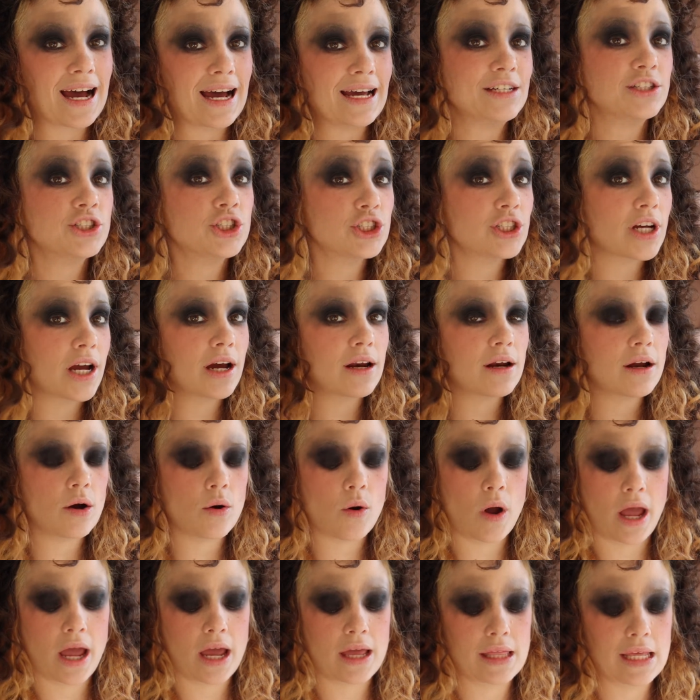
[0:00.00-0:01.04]

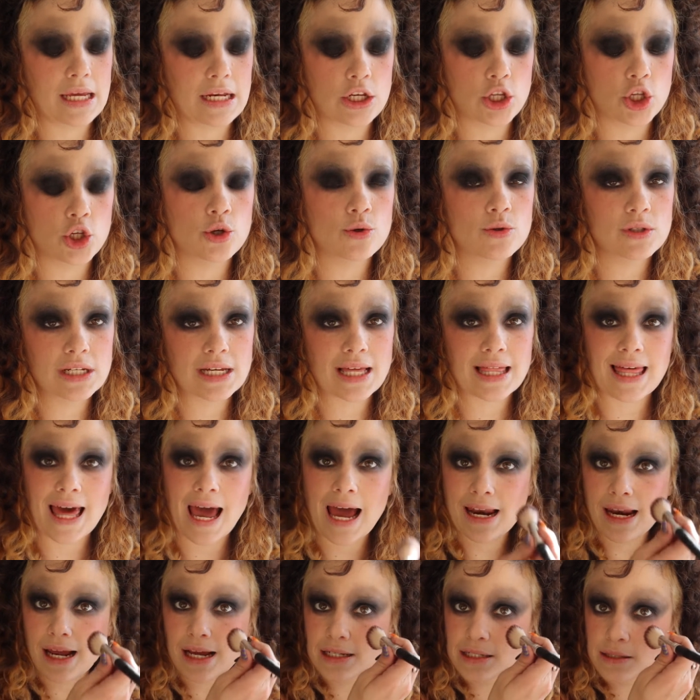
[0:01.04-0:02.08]
eyeshadow and then using
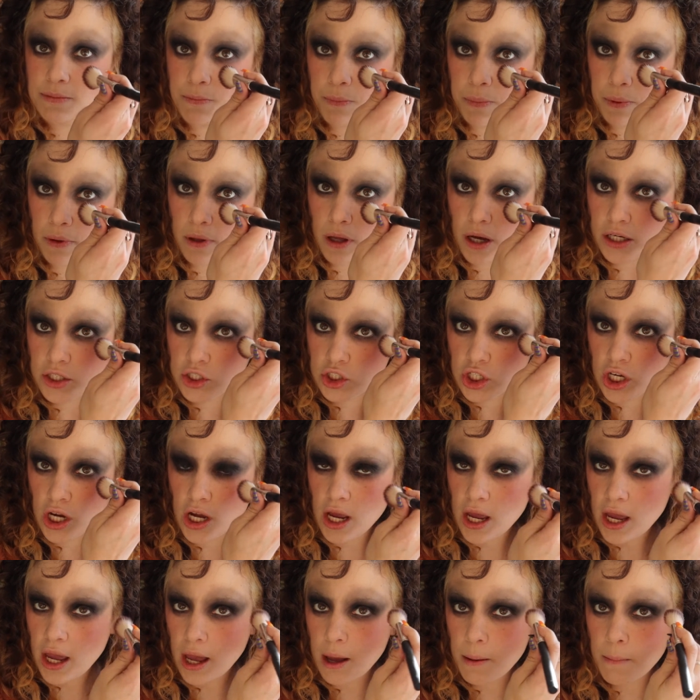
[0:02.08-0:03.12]
that as blush
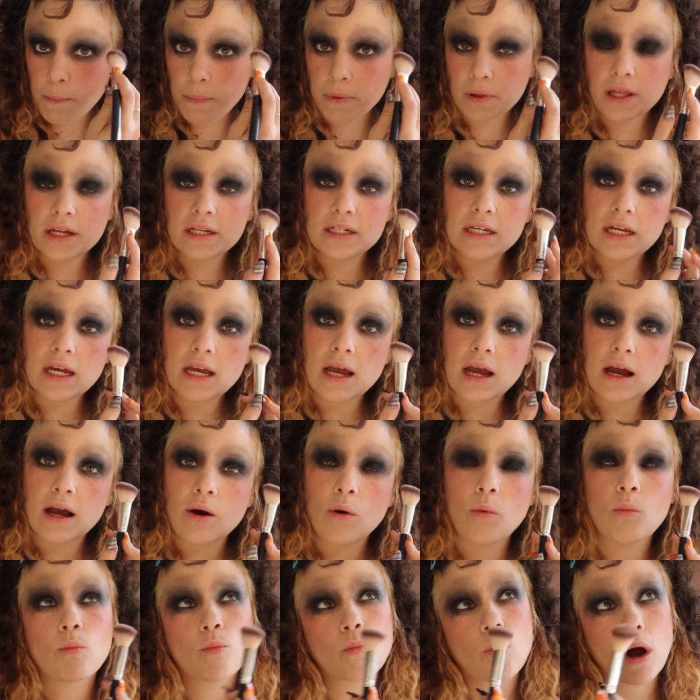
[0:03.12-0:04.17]
and blending,
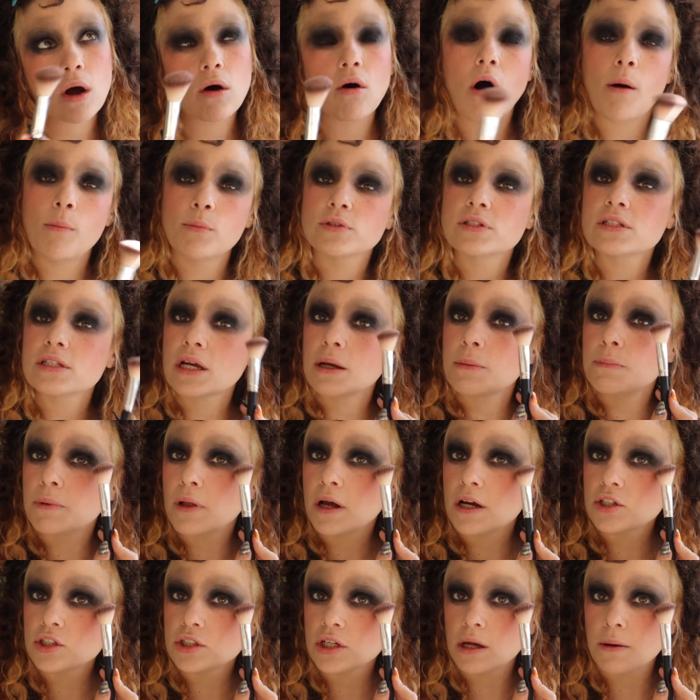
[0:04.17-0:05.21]
well, almost like
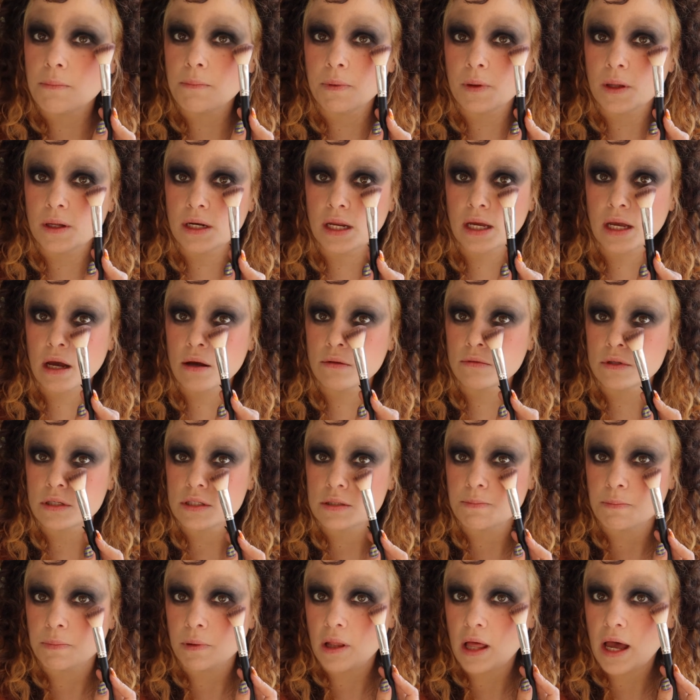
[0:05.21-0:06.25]
blush, and blending out
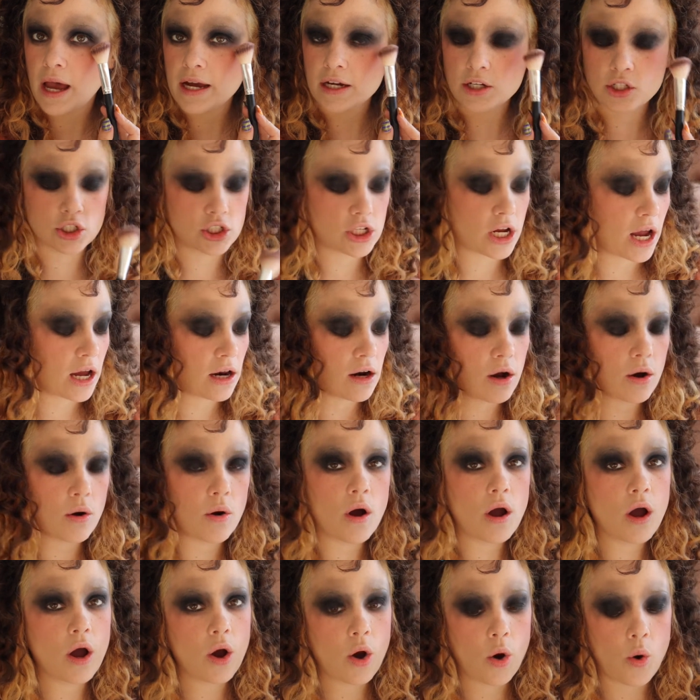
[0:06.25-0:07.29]
this black
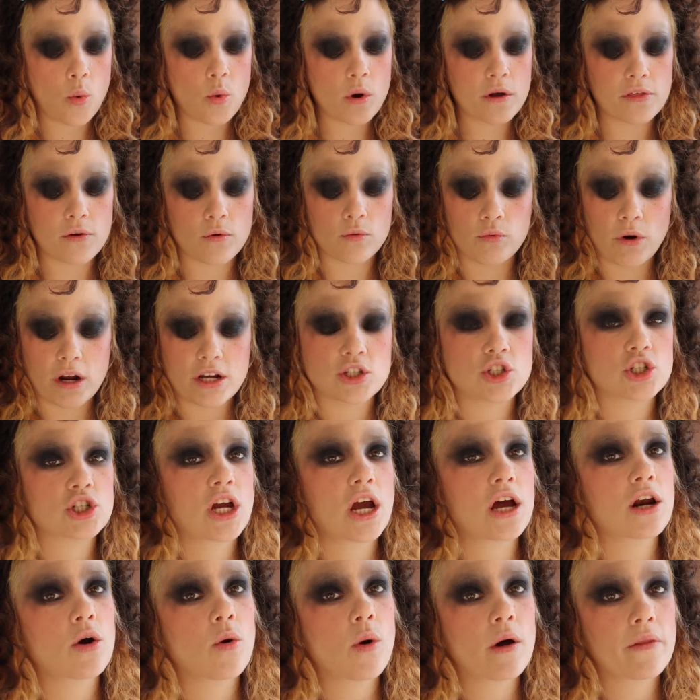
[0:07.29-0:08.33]
shadow with a red
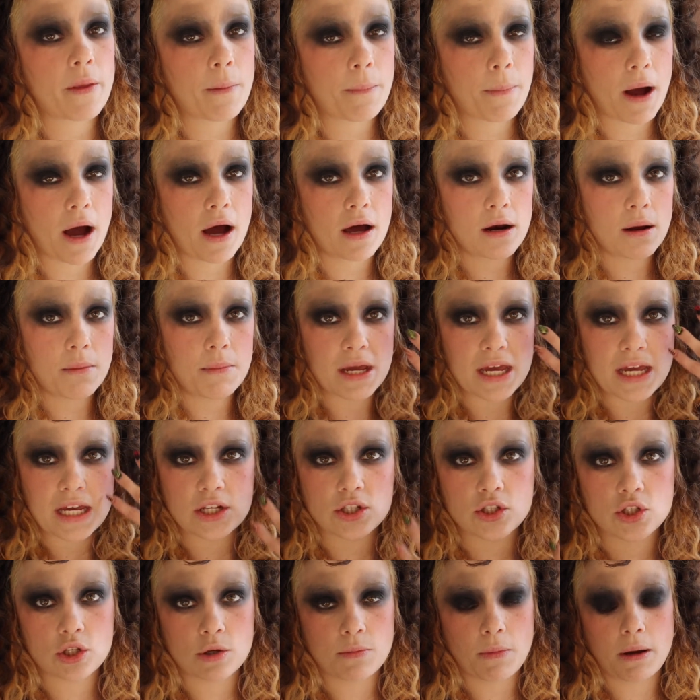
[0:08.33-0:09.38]
shadow on the bottom
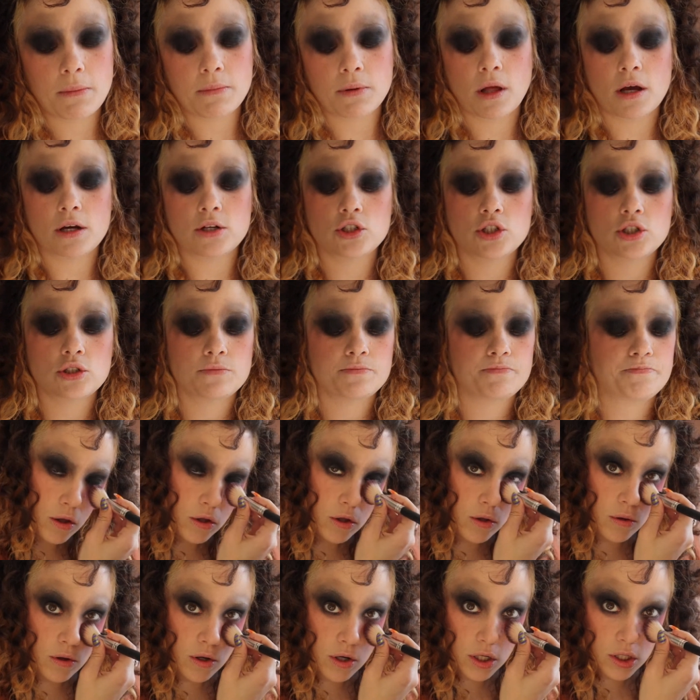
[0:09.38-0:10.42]
into my blush.
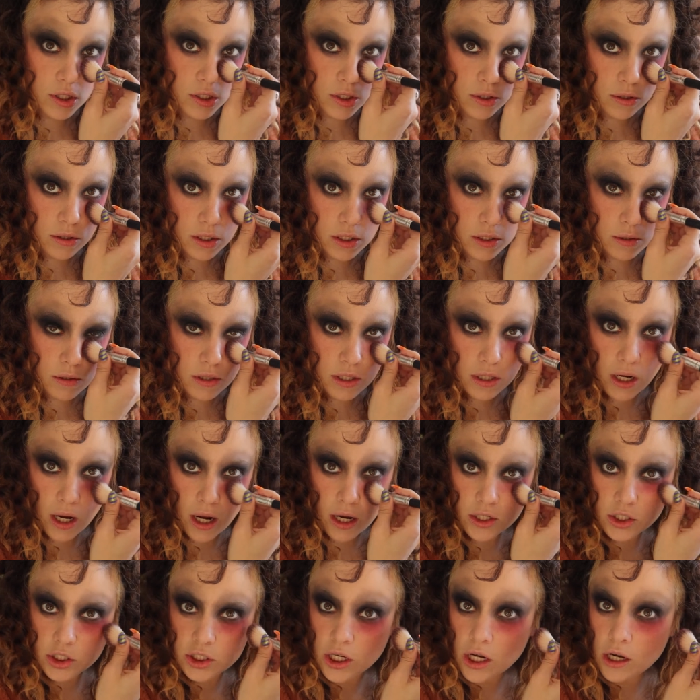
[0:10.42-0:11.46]
You could do this with an
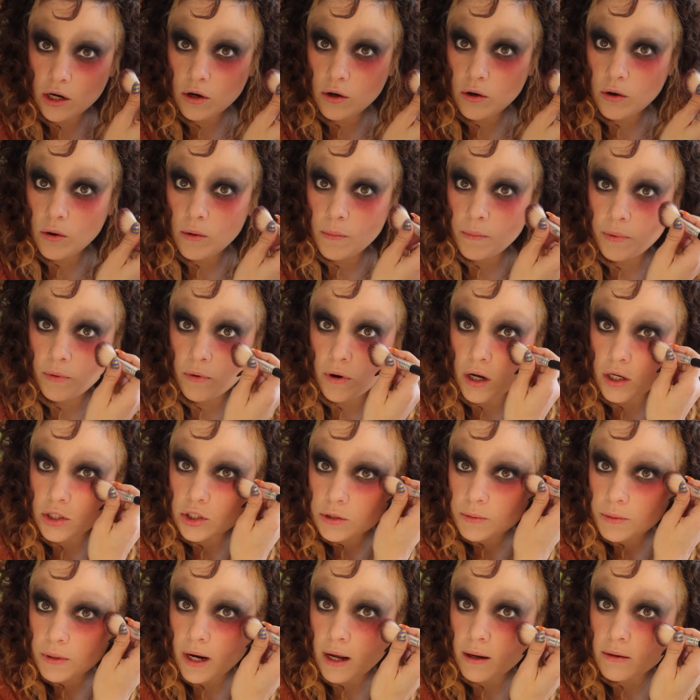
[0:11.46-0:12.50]
eyeshadow
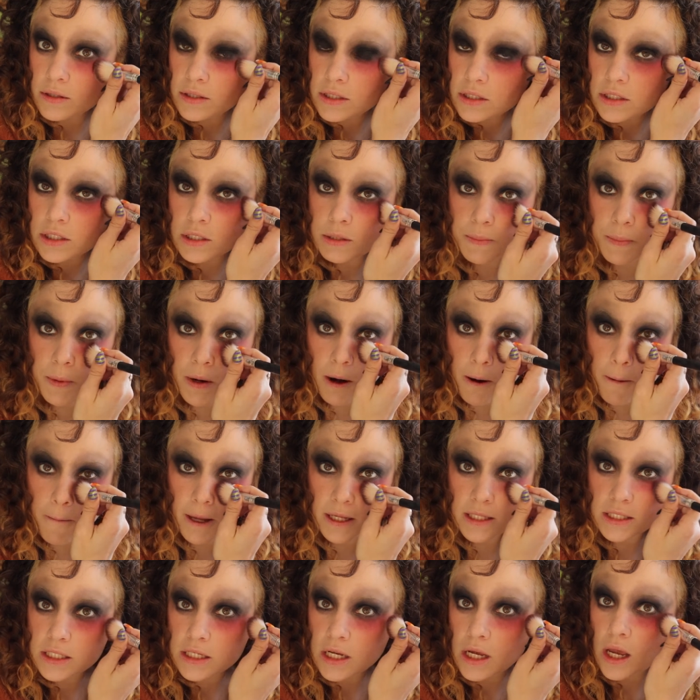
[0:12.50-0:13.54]
brush, but I was
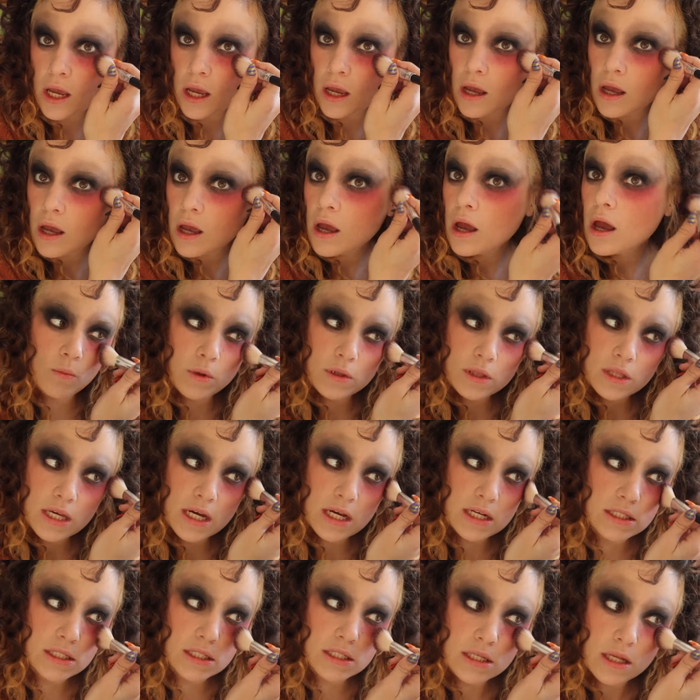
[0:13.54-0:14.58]
experimenting with
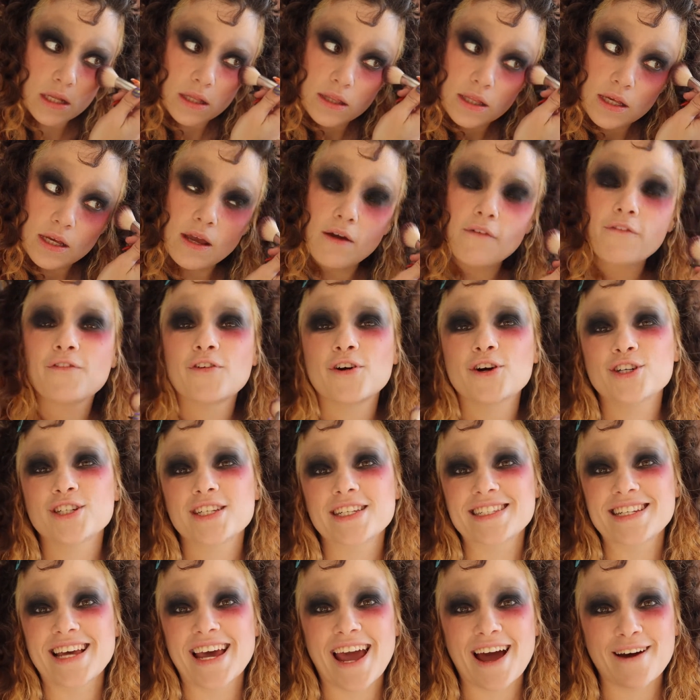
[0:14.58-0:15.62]
this the
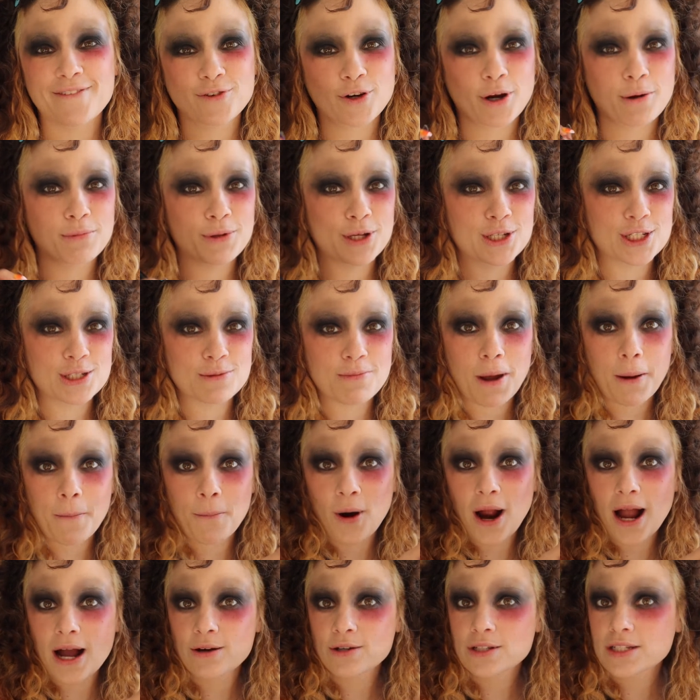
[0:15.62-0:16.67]
first day after I bleached my
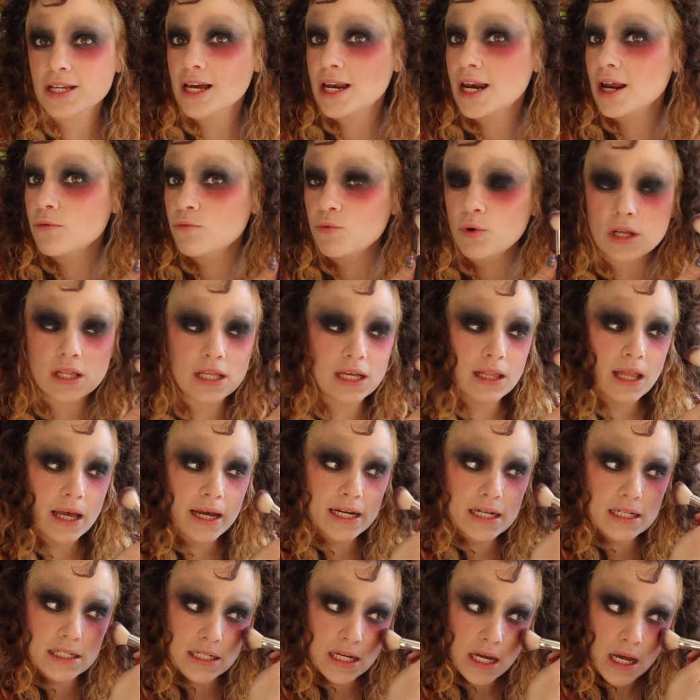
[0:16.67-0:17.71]
brows, and I really
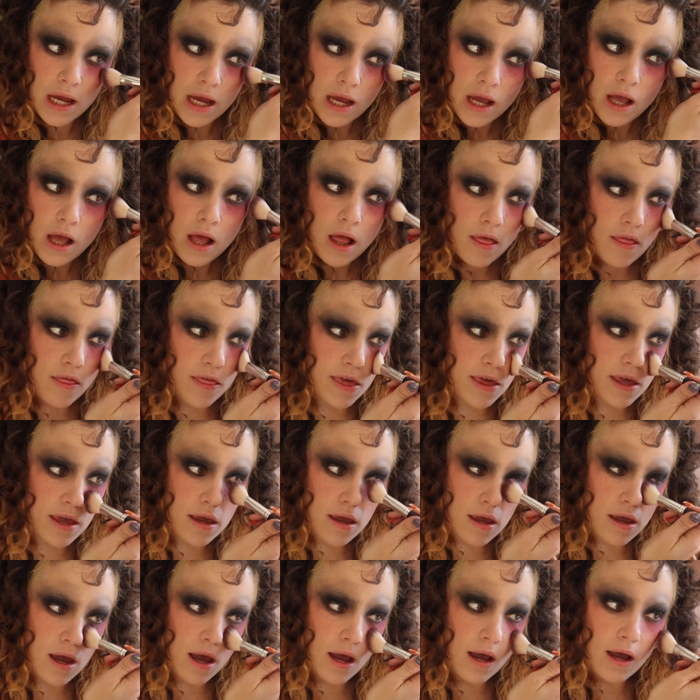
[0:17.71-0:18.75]
liked
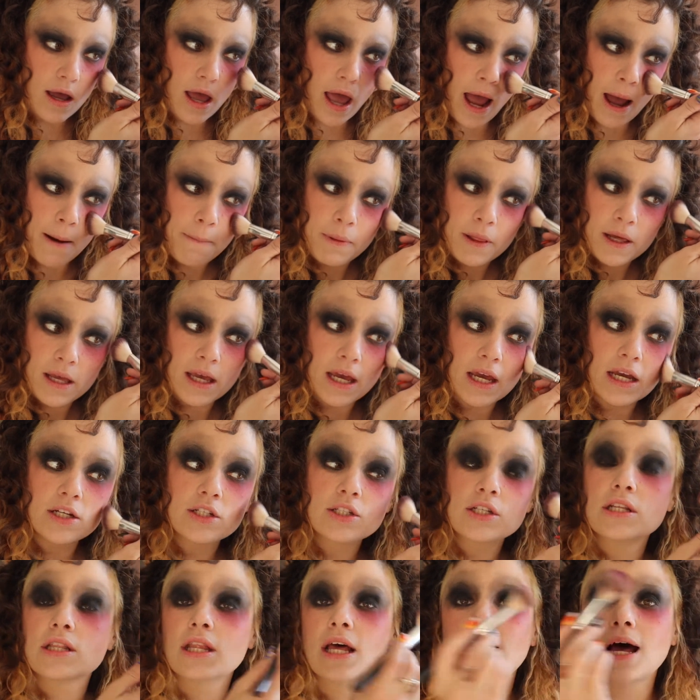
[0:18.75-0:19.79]
the
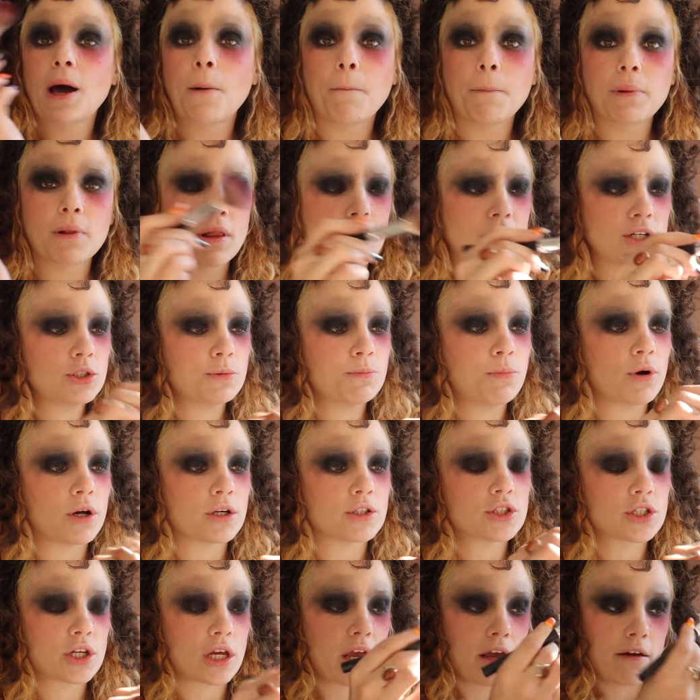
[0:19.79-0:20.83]
application that a blush
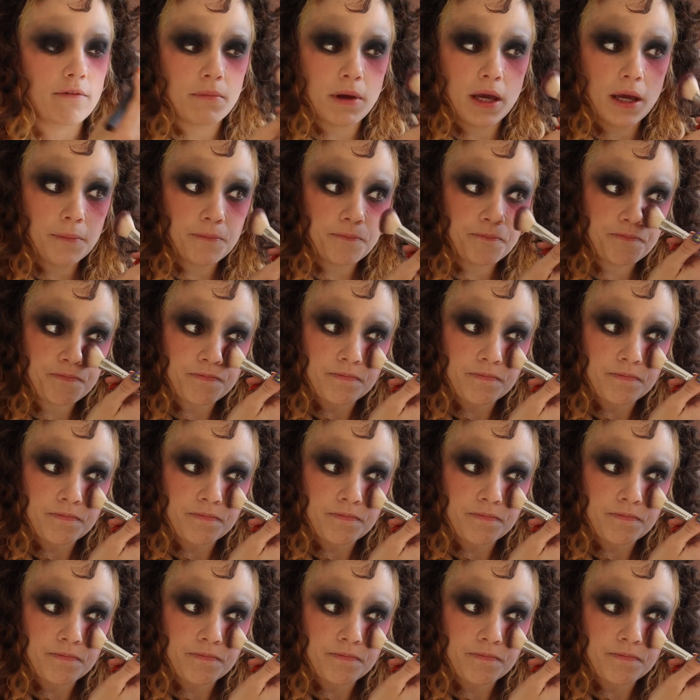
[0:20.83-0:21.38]
brush gave me.